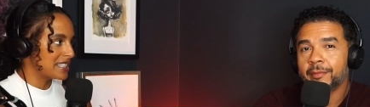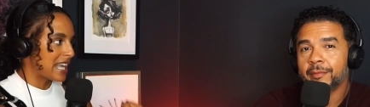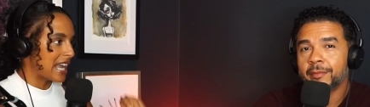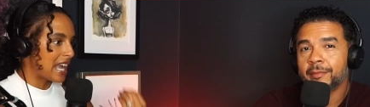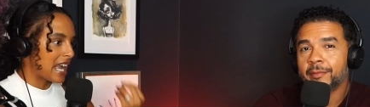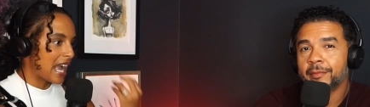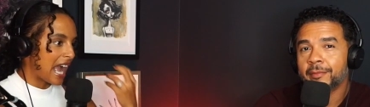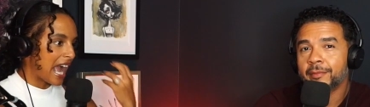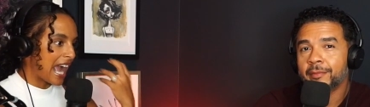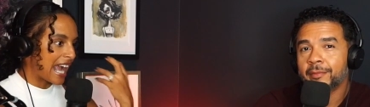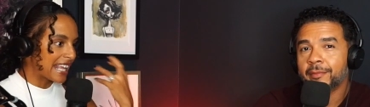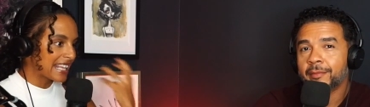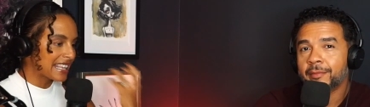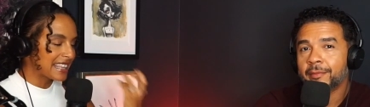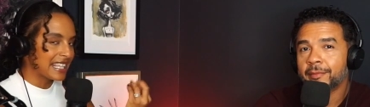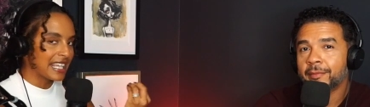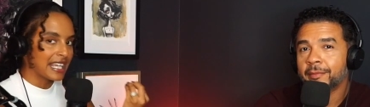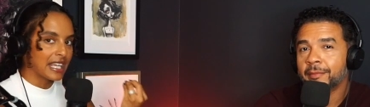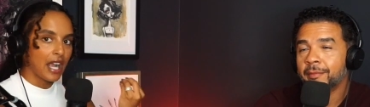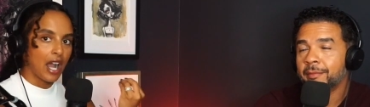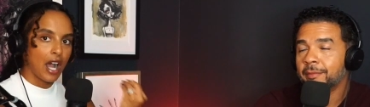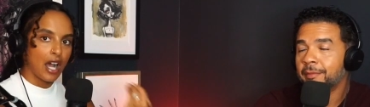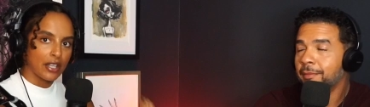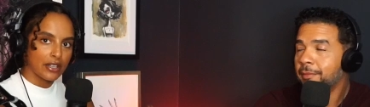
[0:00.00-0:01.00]
Speaker 1: that I
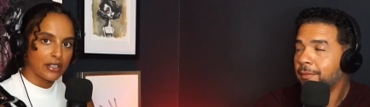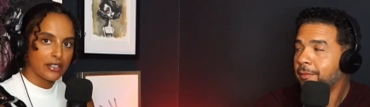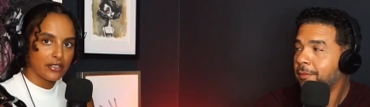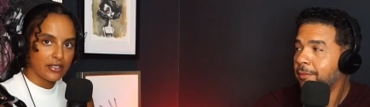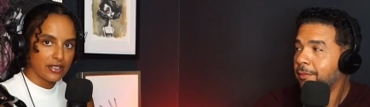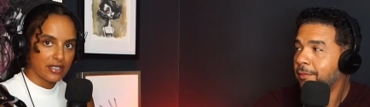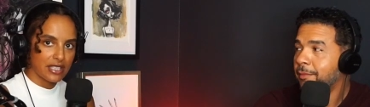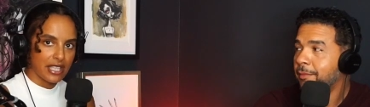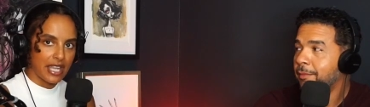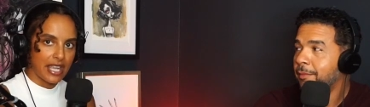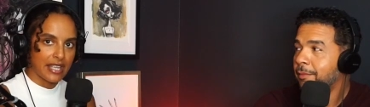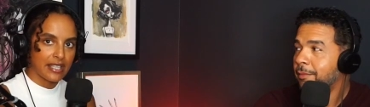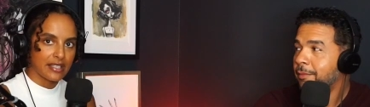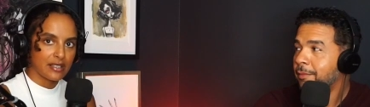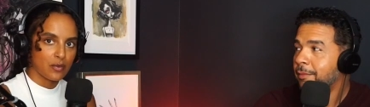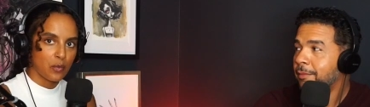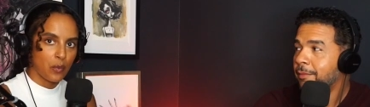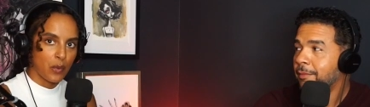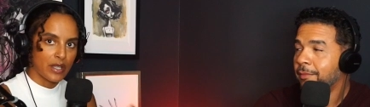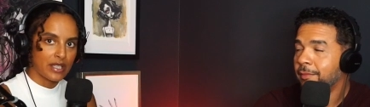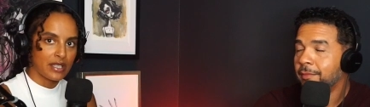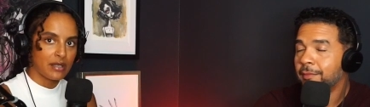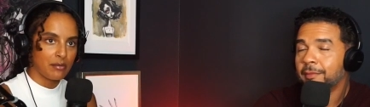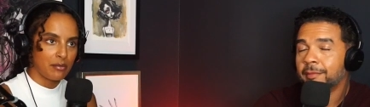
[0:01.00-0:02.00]
think understands
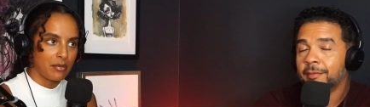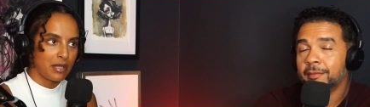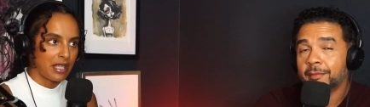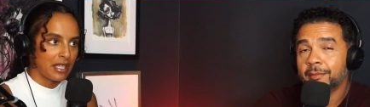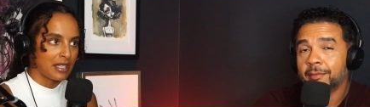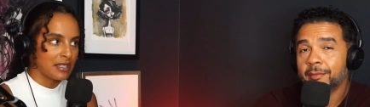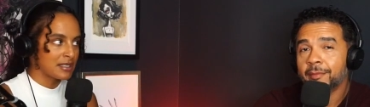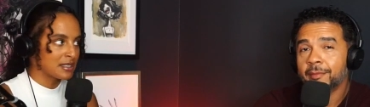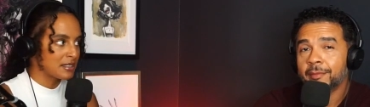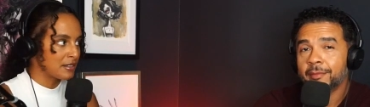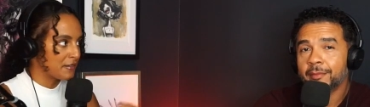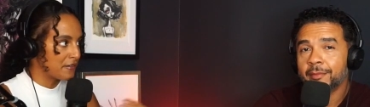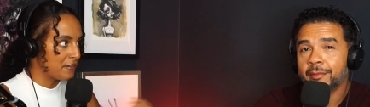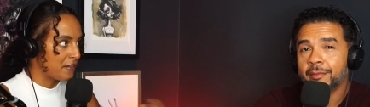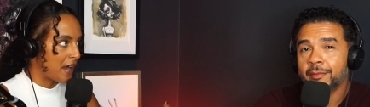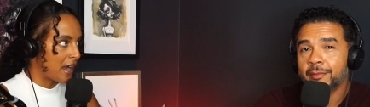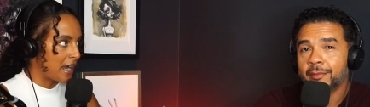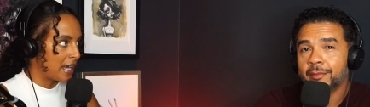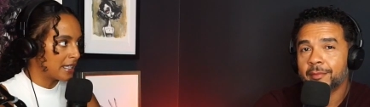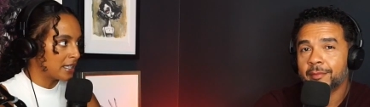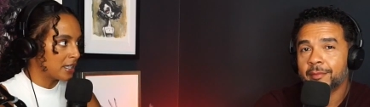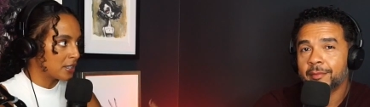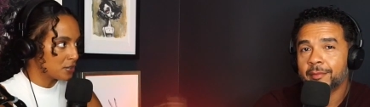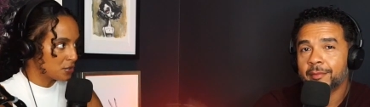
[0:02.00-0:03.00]
what it means to
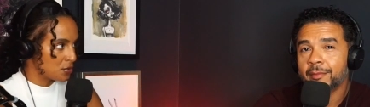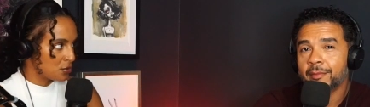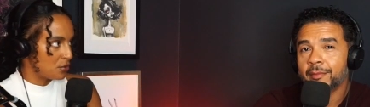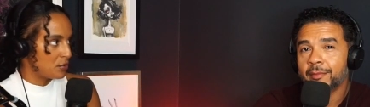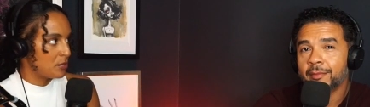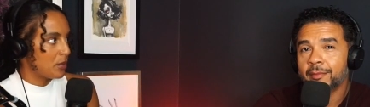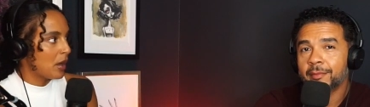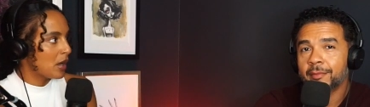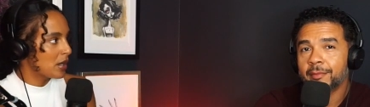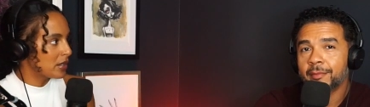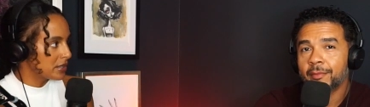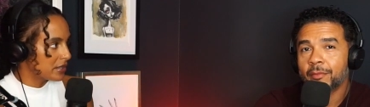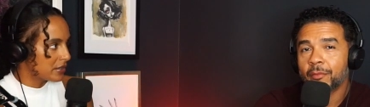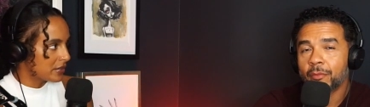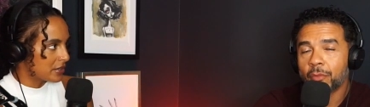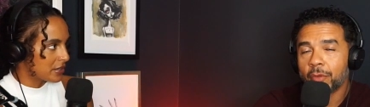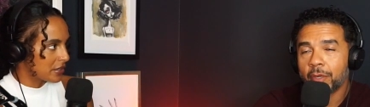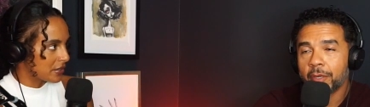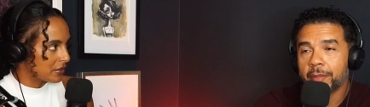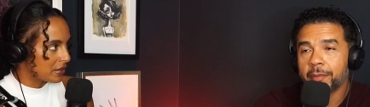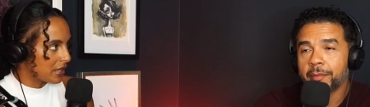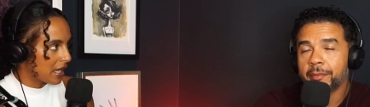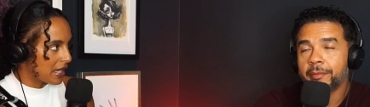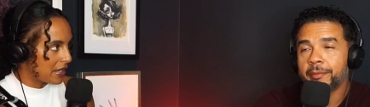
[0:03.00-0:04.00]
find a true partner in
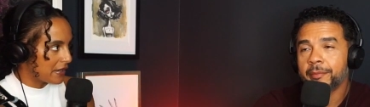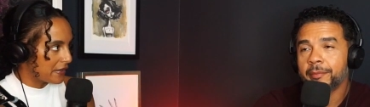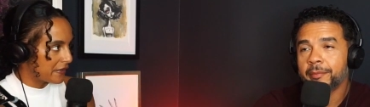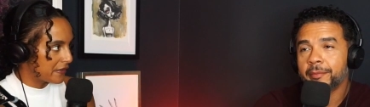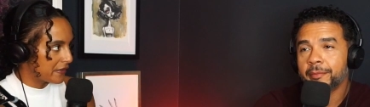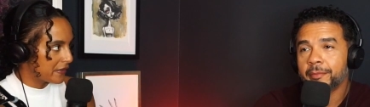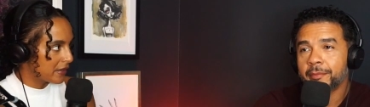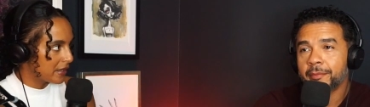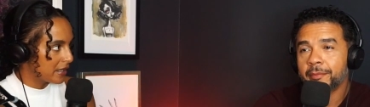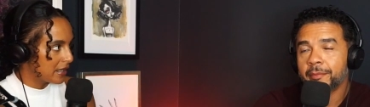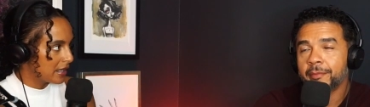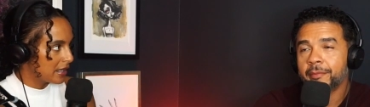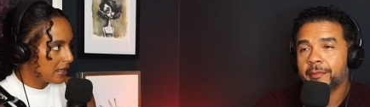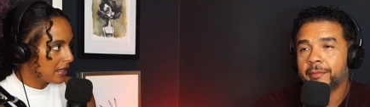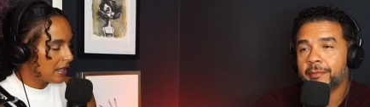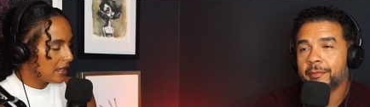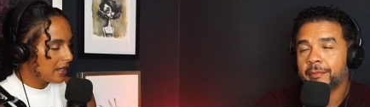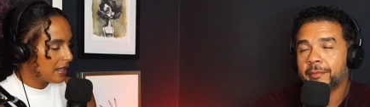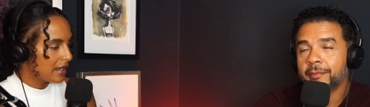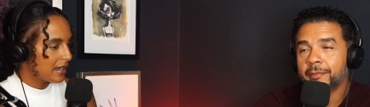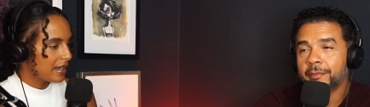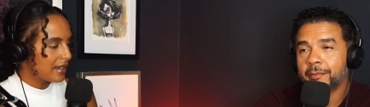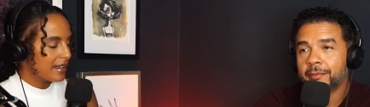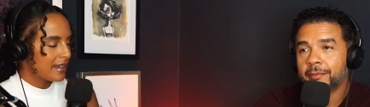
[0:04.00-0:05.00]
right. your life.
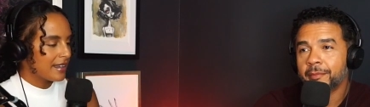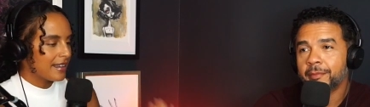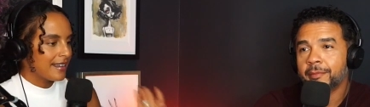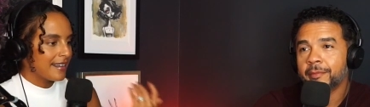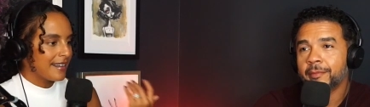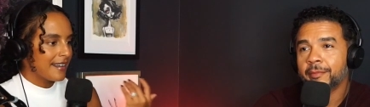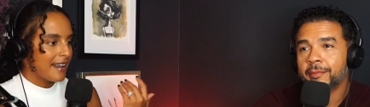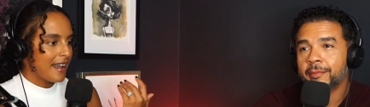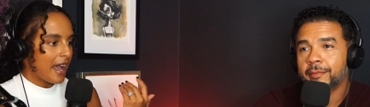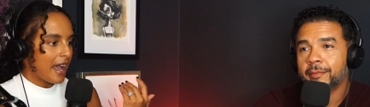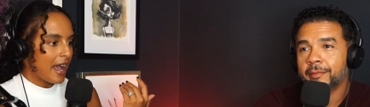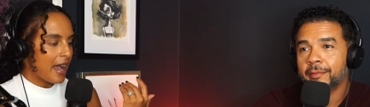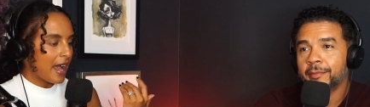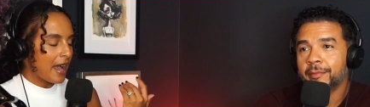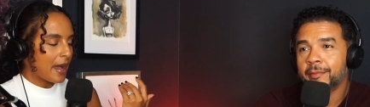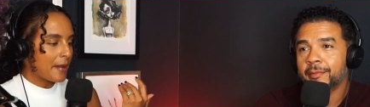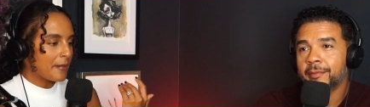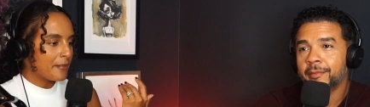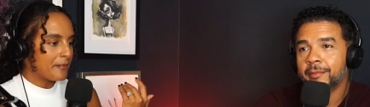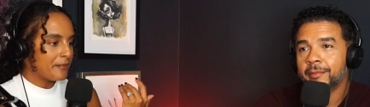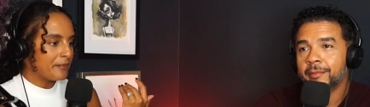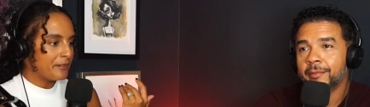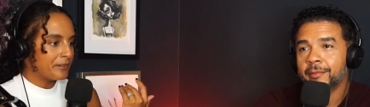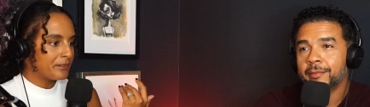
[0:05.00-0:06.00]

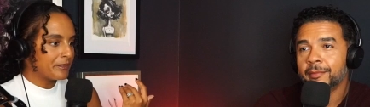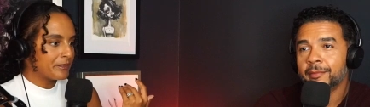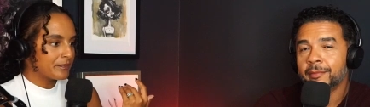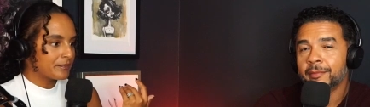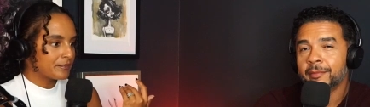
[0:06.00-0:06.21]
Um